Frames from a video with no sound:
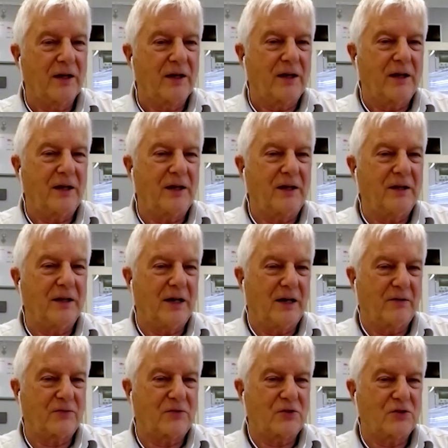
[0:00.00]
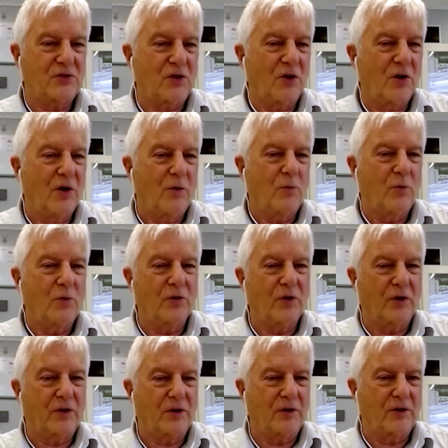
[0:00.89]
And he laughed and said, we're
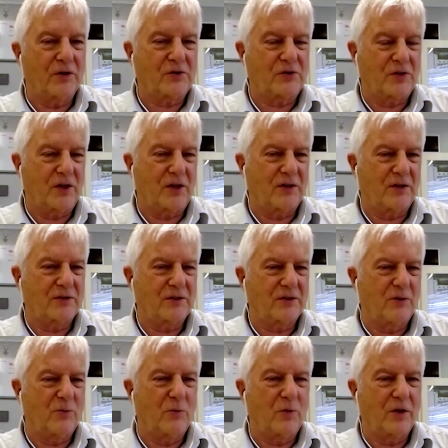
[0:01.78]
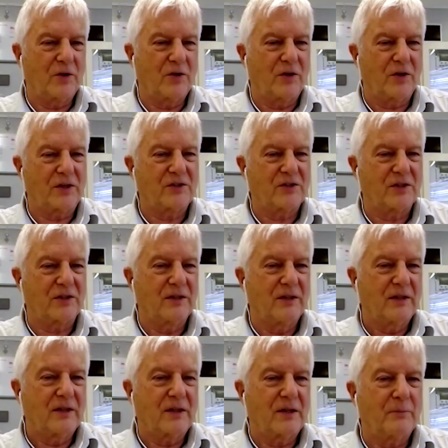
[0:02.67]
not in Australia. And I said, why not? He said,
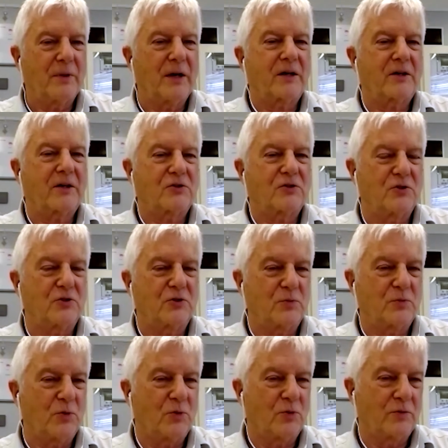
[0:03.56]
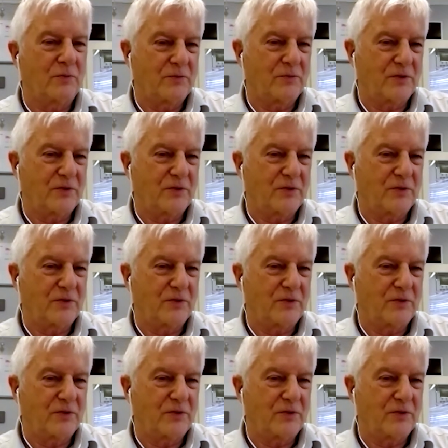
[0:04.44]
the market's too small.